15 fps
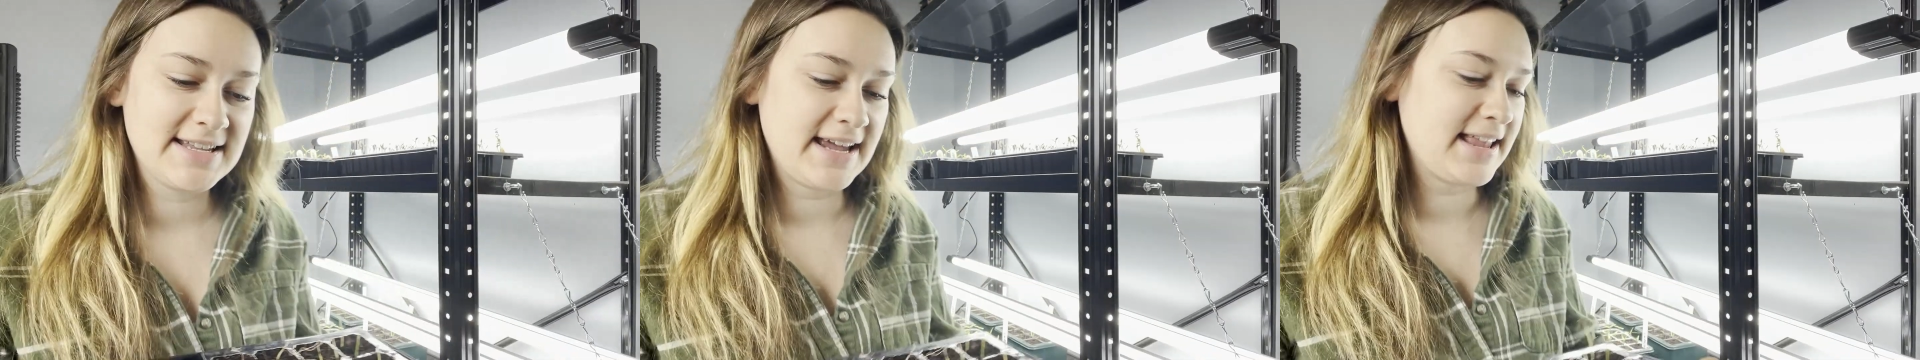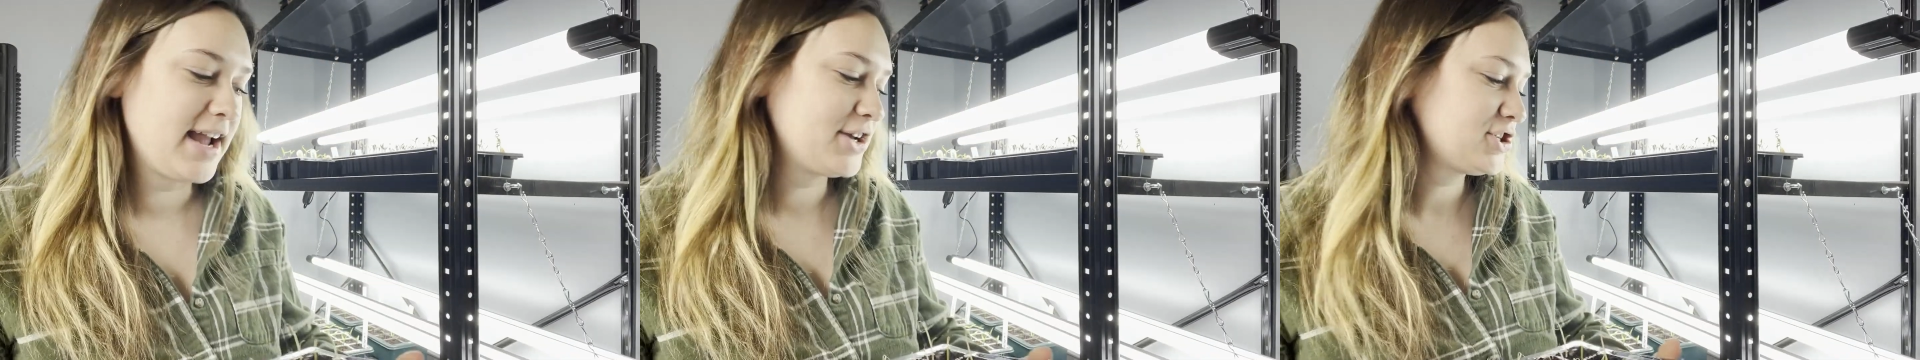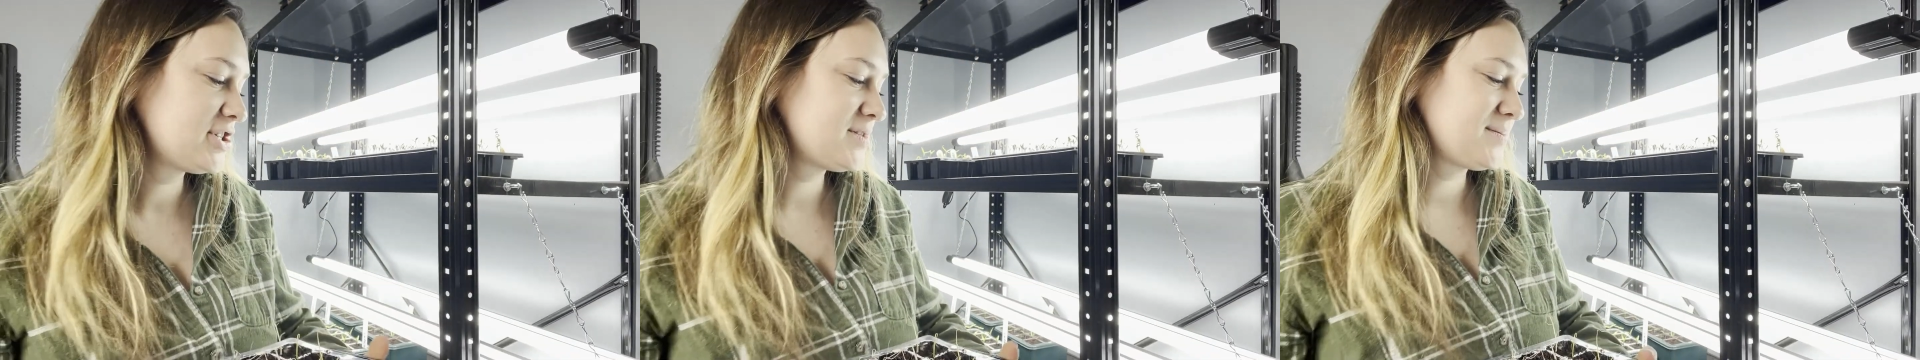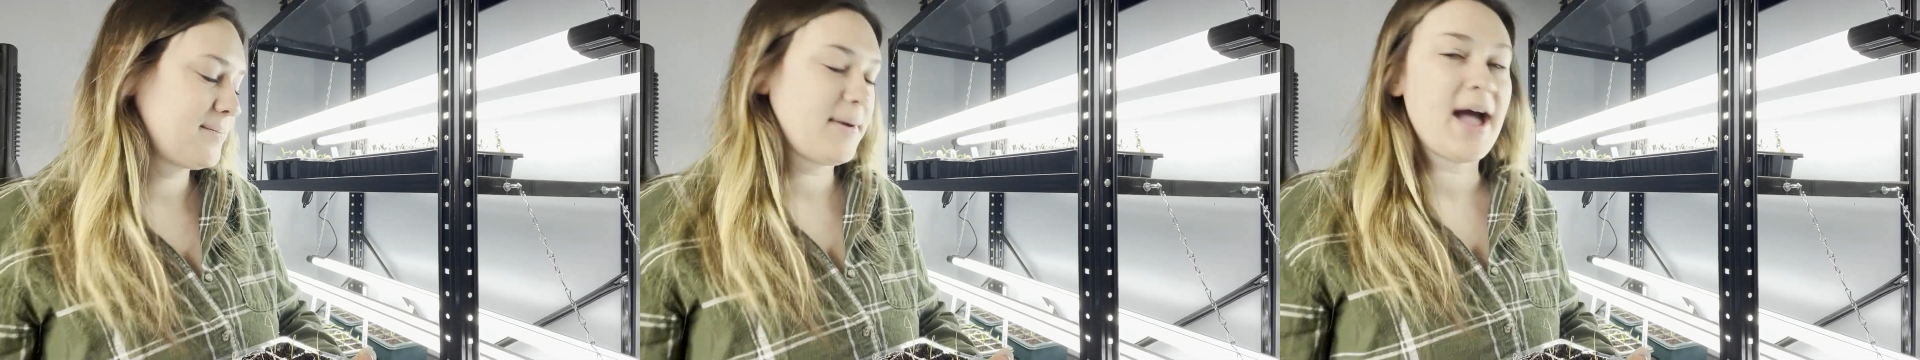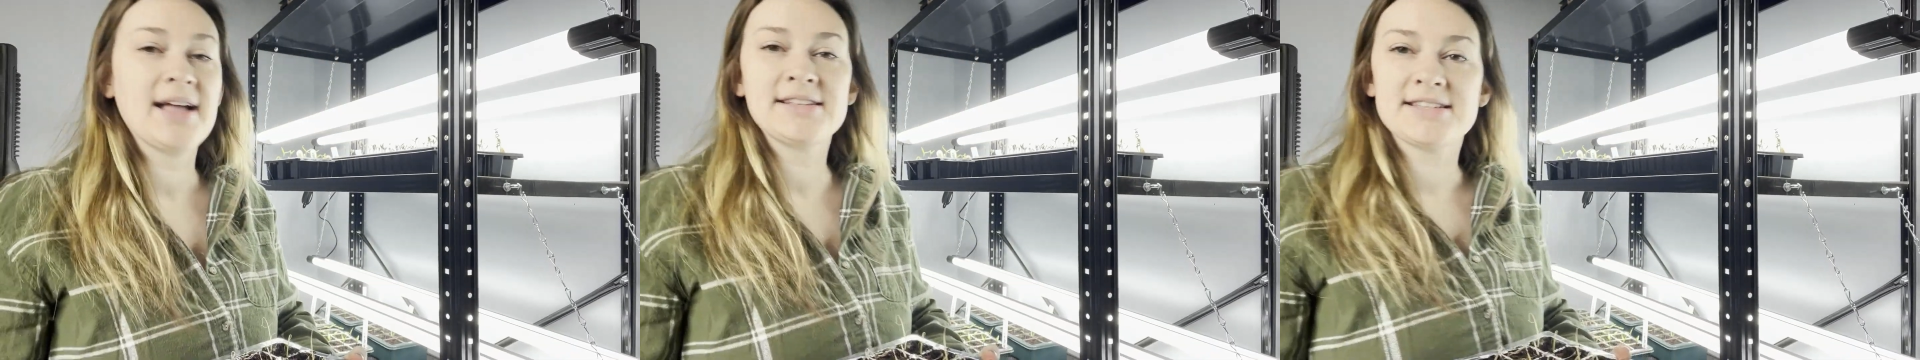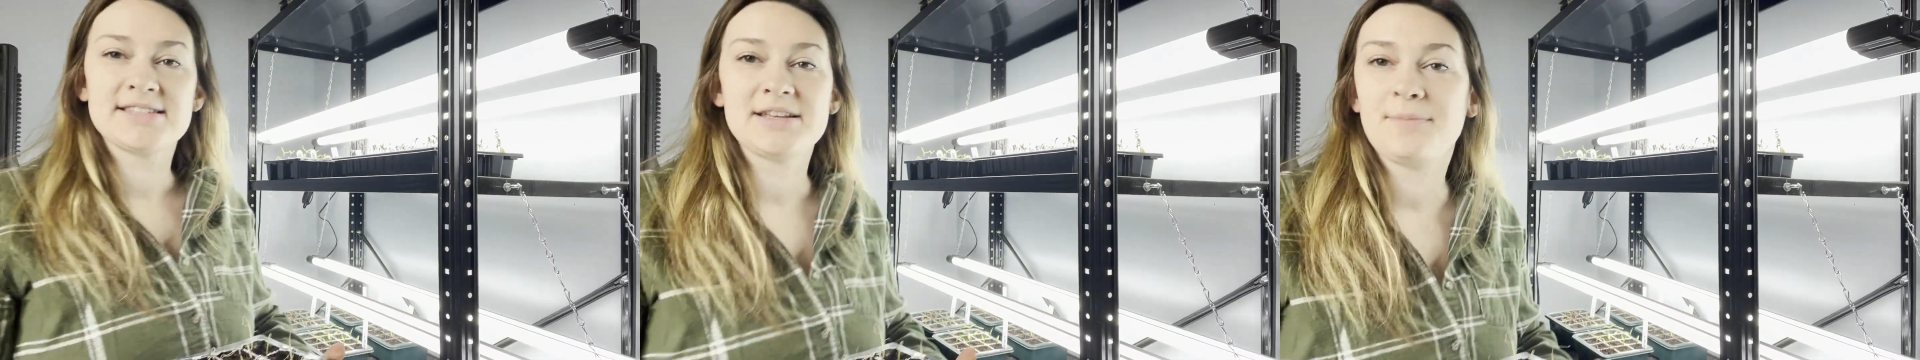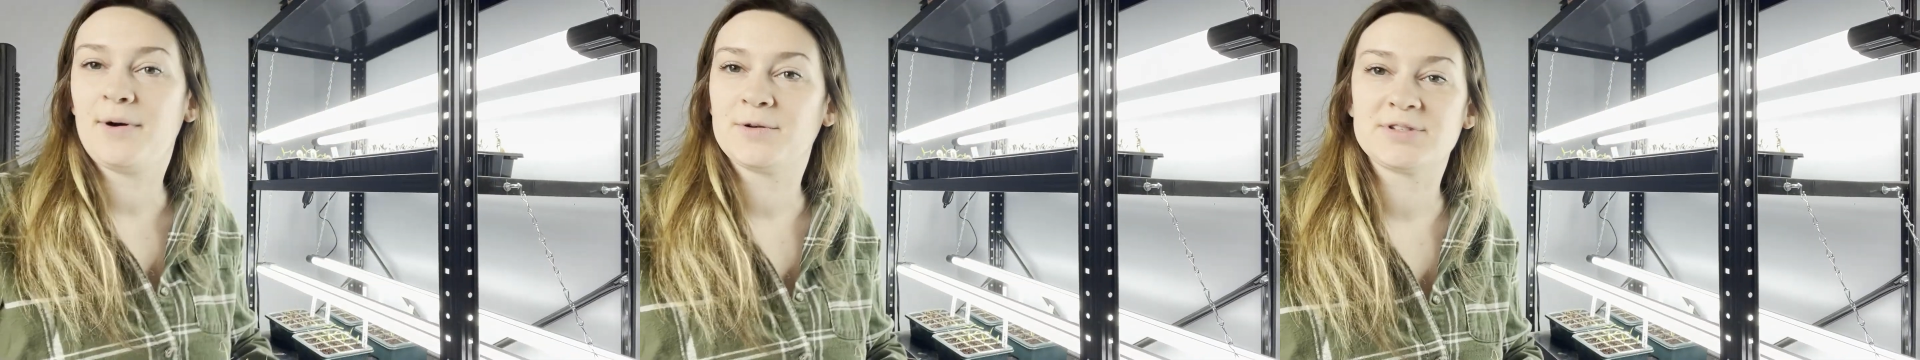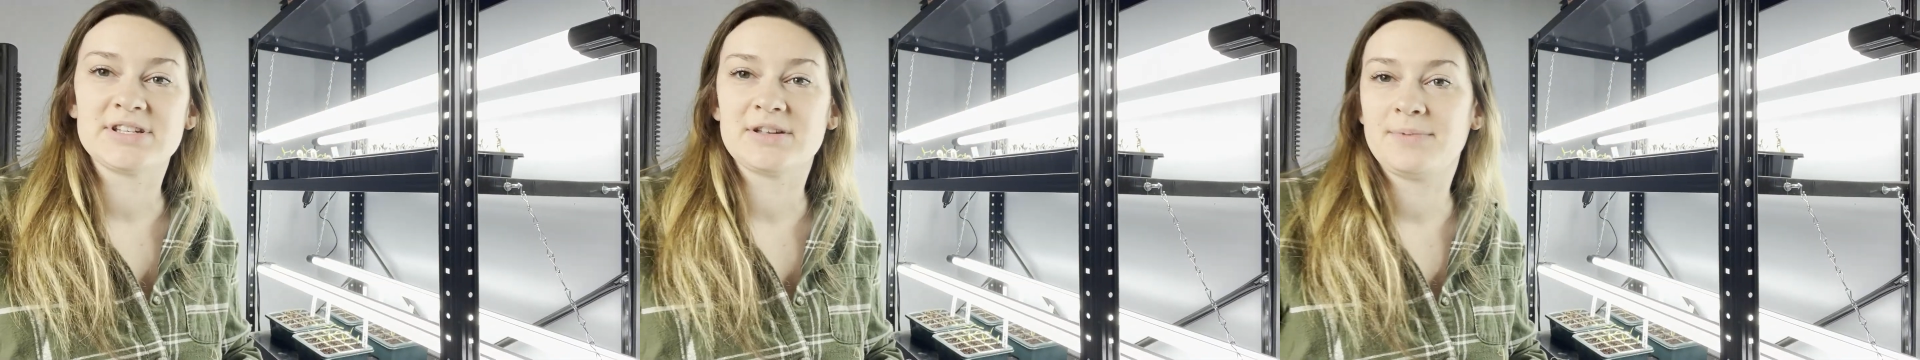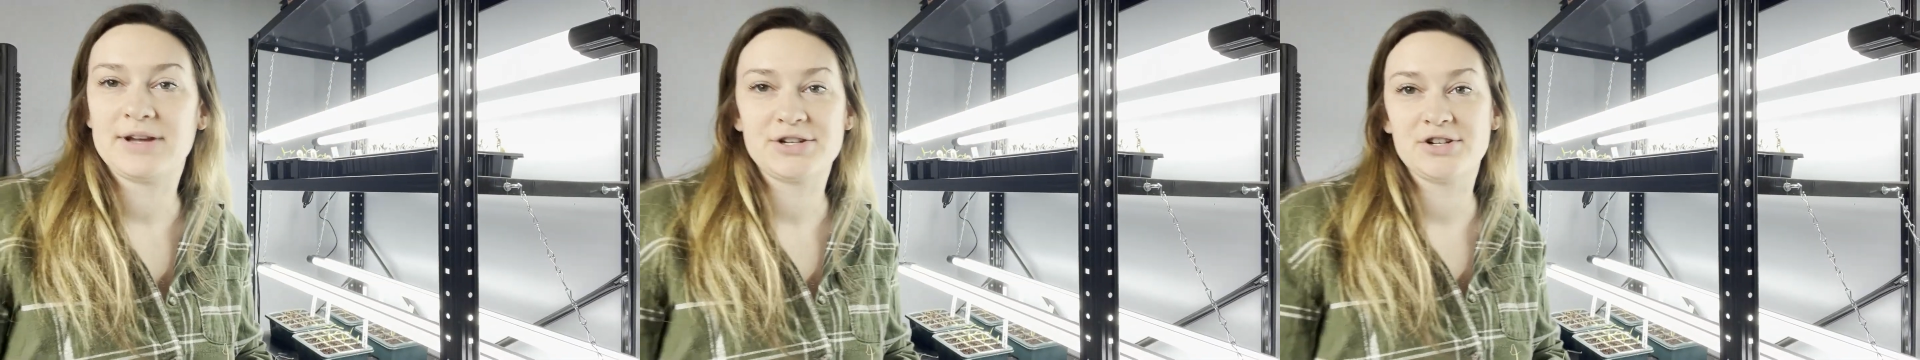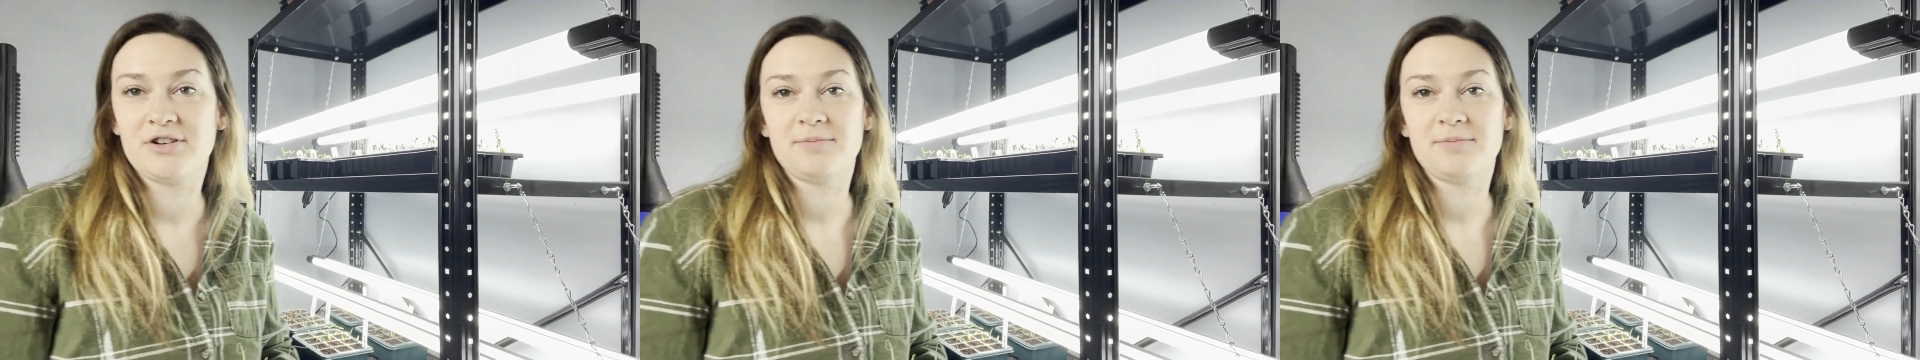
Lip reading: and I just honestly posted a picture